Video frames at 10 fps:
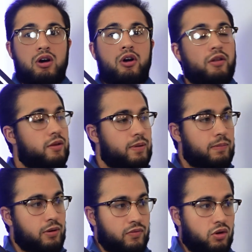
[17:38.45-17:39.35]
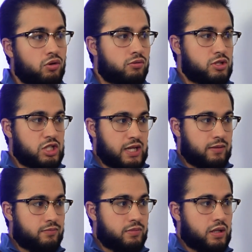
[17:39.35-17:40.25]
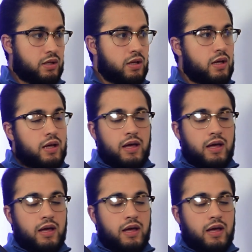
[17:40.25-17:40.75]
are the people of the old regime.